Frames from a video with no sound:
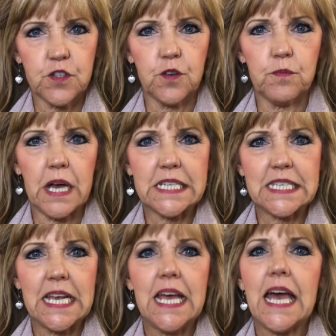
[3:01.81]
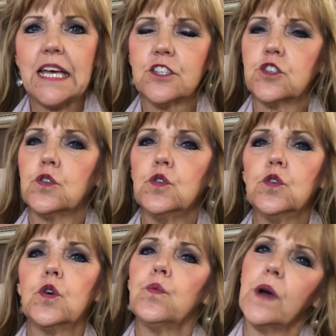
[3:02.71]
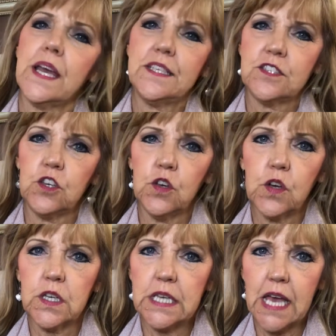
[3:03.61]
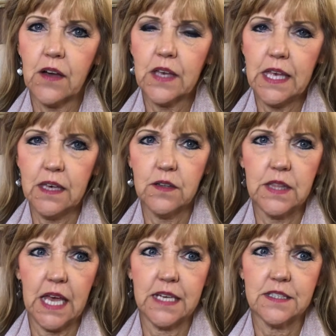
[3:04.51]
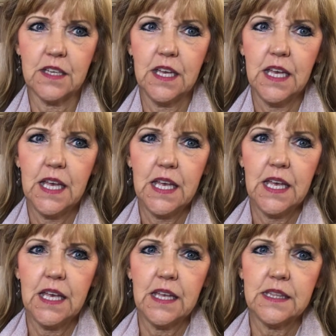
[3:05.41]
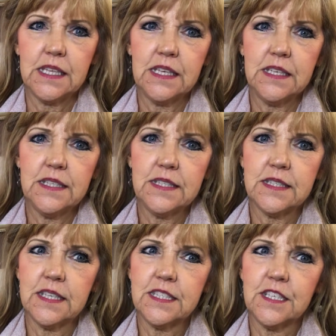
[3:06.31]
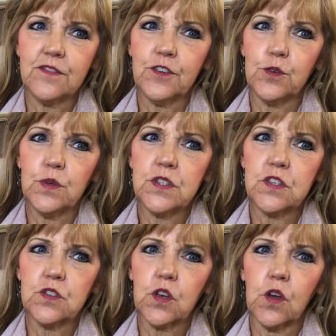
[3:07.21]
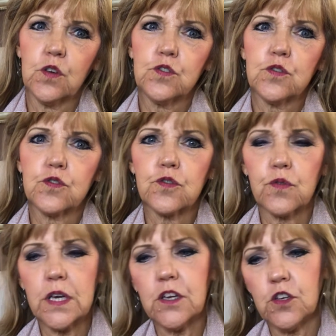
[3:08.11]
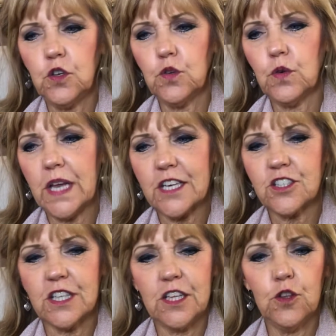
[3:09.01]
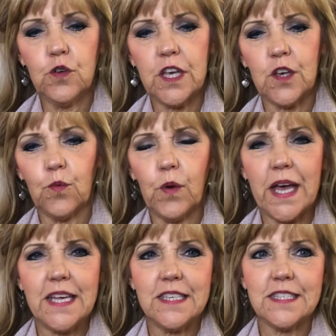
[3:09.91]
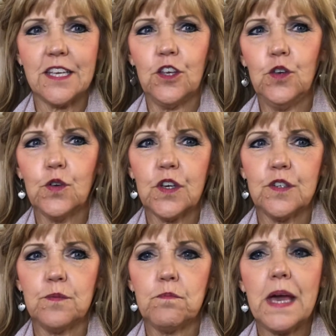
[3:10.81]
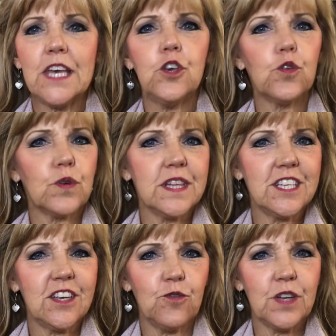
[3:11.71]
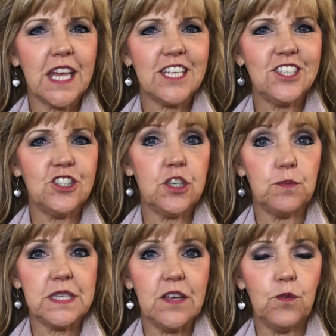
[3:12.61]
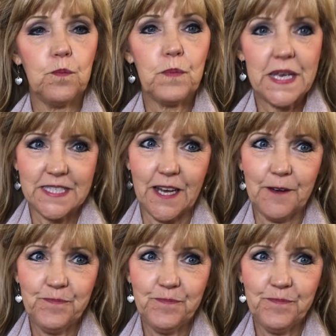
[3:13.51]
so much as to look at ways that you can now heal that. This influence is going to trigger you at actually looking at ways that you can make your relationships even better.